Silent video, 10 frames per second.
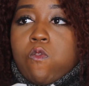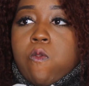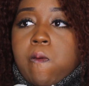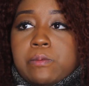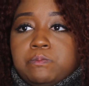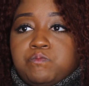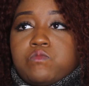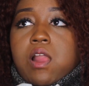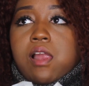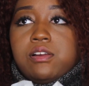So,
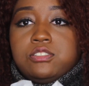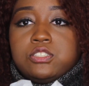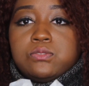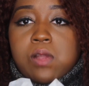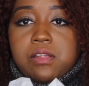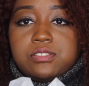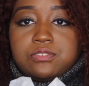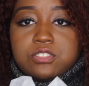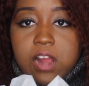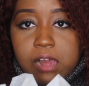I literally waited there
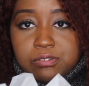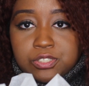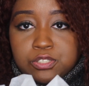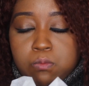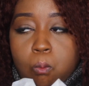for hours.